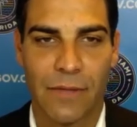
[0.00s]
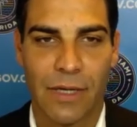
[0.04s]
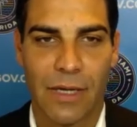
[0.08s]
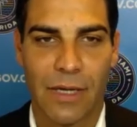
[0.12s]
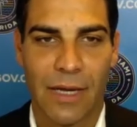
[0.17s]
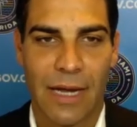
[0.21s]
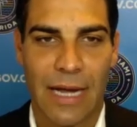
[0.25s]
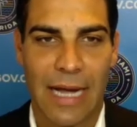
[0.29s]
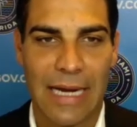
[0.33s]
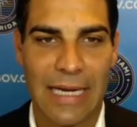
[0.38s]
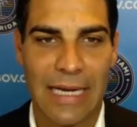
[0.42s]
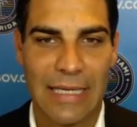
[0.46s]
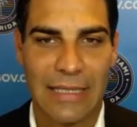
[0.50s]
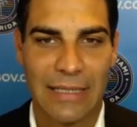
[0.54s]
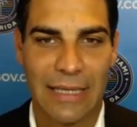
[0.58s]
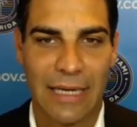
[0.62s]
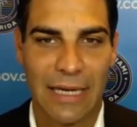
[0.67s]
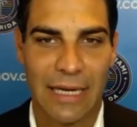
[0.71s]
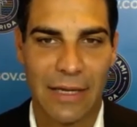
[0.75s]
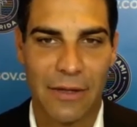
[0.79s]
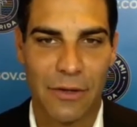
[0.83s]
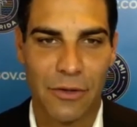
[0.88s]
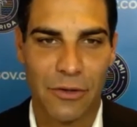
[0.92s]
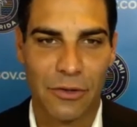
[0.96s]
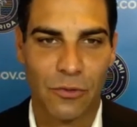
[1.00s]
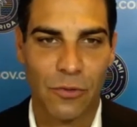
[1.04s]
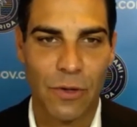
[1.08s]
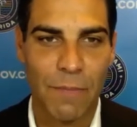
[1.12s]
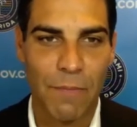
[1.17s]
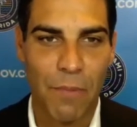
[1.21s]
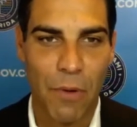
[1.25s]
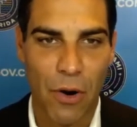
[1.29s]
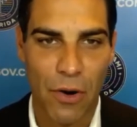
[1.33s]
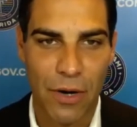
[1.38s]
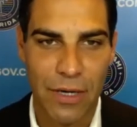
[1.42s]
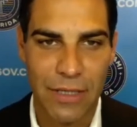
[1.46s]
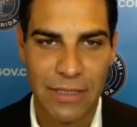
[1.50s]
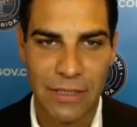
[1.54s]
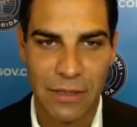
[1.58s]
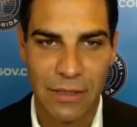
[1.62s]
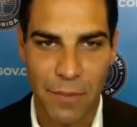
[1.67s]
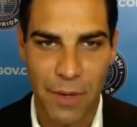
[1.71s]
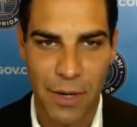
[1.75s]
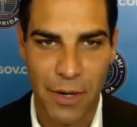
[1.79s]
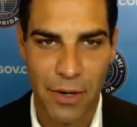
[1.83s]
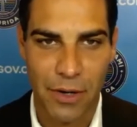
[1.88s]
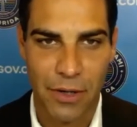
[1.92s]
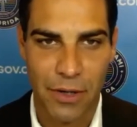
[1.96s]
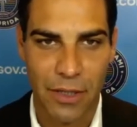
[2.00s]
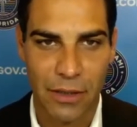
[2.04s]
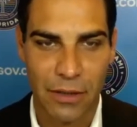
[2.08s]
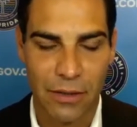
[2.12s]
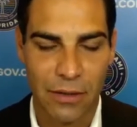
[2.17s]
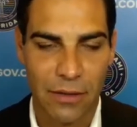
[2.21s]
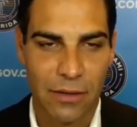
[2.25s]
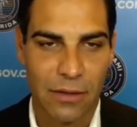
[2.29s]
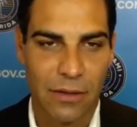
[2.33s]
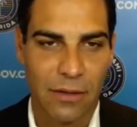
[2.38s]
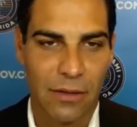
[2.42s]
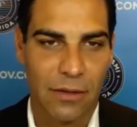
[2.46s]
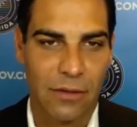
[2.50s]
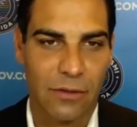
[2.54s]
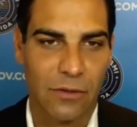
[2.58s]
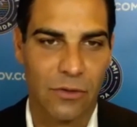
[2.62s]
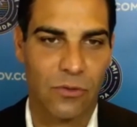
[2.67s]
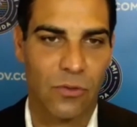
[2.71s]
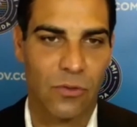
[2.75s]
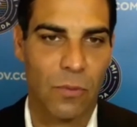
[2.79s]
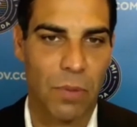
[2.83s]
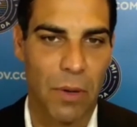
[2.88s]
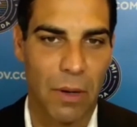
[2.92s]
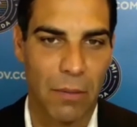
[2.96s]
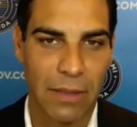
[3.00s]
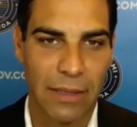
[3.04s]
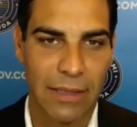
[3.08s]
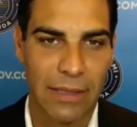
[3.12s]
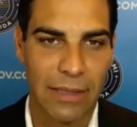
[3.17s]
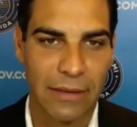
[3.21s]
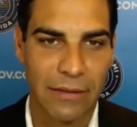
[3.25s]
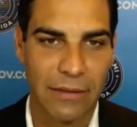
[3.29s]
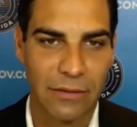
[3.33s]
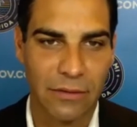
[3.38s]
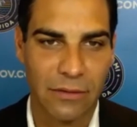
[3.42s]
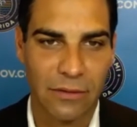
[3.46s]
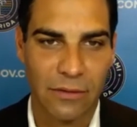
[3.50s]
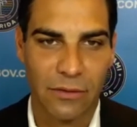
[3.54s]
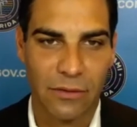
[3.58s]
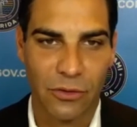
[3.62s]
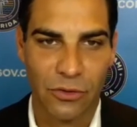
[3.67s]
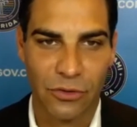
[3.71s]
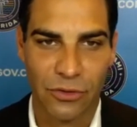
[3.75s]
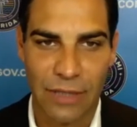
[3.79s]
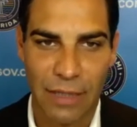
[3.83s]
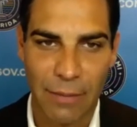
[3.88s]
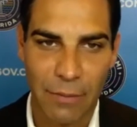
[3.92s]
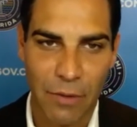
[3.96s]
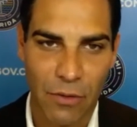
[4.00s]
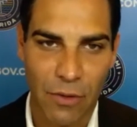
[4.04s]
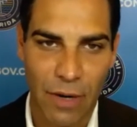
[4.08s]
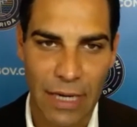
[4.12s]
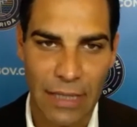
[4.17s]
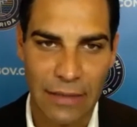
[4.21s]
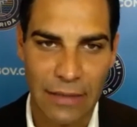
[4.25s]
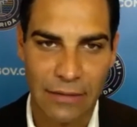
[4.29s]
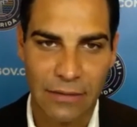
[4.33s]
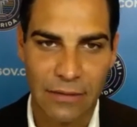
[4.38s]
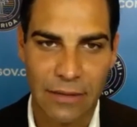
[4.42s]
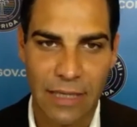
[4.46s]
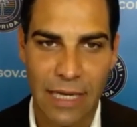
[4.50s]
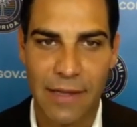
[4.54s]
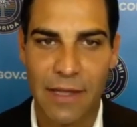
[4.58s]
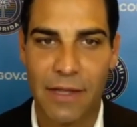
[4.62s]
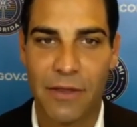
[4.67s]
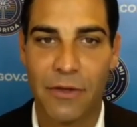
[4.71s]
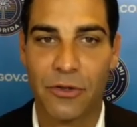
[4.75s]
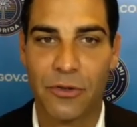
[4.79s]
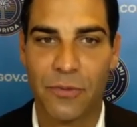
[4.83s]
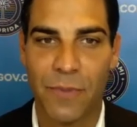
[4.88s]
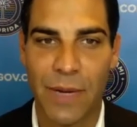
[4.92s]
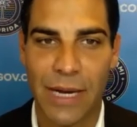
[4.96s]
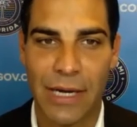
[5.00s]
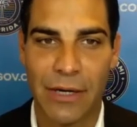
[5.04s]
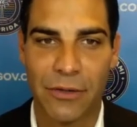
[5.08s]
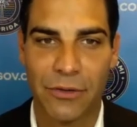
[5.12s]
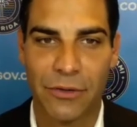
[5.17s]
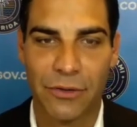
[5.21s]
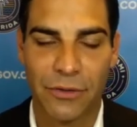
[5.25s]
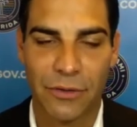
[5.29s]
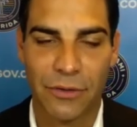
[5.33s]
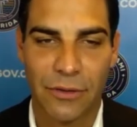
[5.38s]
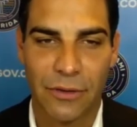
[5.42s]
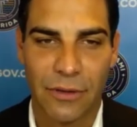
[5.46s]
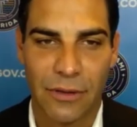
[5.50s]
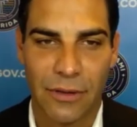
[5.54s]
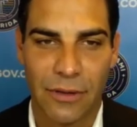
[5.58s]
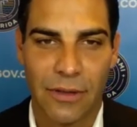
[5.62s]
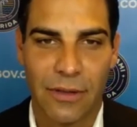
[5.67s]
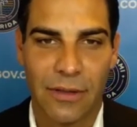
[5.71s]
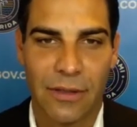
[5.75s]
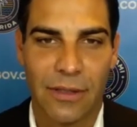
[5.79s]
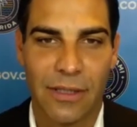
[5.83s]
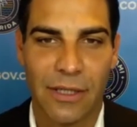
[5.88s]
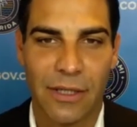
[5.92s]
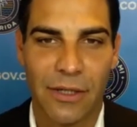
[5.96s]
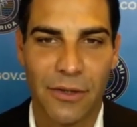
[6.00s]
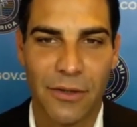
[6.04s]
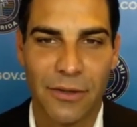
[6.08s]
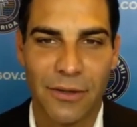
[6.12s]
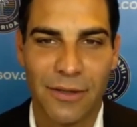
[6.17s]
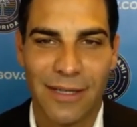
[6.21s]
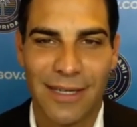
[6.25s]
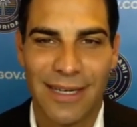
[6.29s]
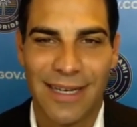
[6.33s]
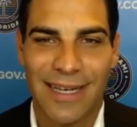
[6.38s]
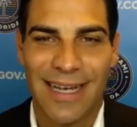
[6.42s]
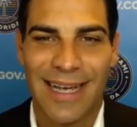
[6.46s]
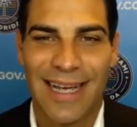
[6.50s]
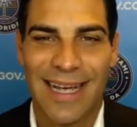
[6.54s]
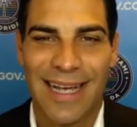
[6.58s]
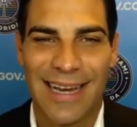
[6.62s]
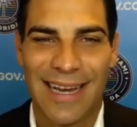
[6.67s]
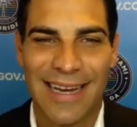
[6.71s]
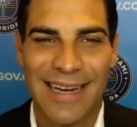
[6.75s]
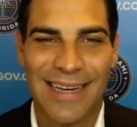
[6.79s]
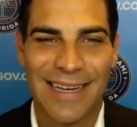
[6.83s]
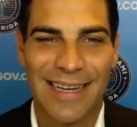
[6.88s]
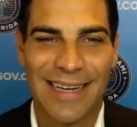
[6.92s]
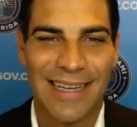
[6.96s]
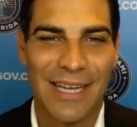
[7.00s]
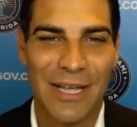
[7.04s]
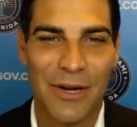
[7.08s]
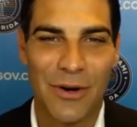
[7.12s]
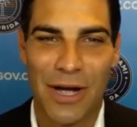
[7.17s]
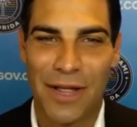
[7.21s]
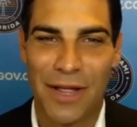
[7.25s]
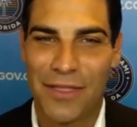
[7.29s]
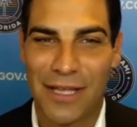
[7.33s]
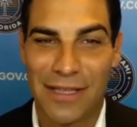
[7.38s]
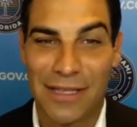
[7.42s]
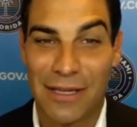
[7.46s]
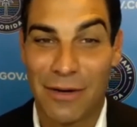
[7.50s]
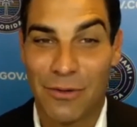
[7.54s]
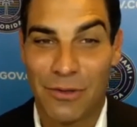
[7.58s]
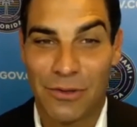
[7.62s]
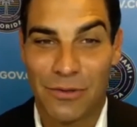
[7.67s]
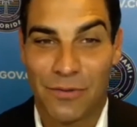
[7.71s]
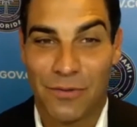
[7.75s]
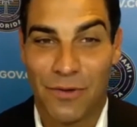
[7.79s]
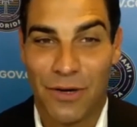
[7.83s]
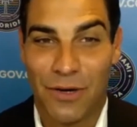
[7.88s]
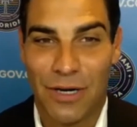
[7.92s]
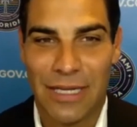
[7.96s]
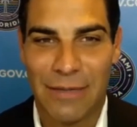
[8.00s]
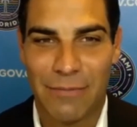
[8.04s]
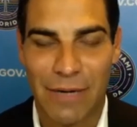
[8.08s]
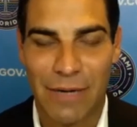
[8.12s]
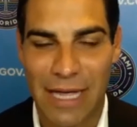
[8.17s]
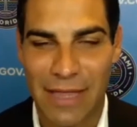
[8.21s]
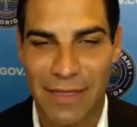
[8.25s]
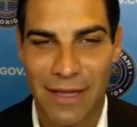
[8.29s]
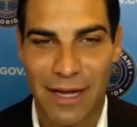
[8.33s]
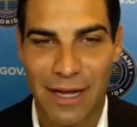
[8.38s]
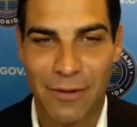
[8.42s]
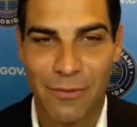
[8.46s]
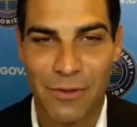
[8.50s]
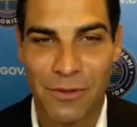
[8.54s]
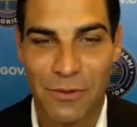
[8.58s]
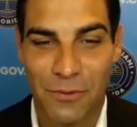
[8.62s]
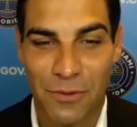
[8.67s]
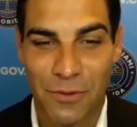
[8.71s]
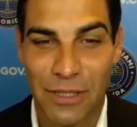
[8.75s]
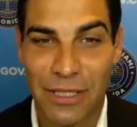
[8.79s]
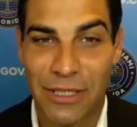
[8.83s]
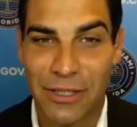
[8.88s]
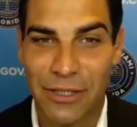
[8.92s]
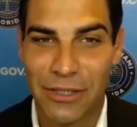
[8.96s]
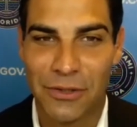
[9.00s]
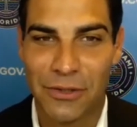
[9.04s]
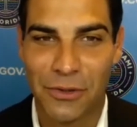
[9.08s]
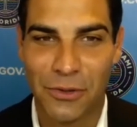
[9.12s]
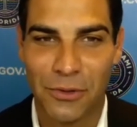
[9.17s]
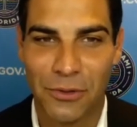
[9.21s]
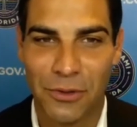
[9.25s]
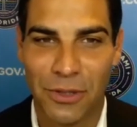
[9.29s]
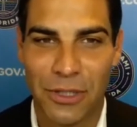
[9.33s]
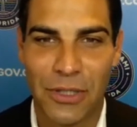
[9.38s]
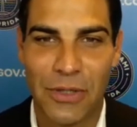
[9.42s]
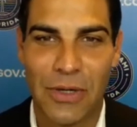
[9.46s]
And he said, there's three parties in America. There's Republicans, there's Democrats, and then there's mayors, you know? And, I thought that was funny, but I thought it was really good too. I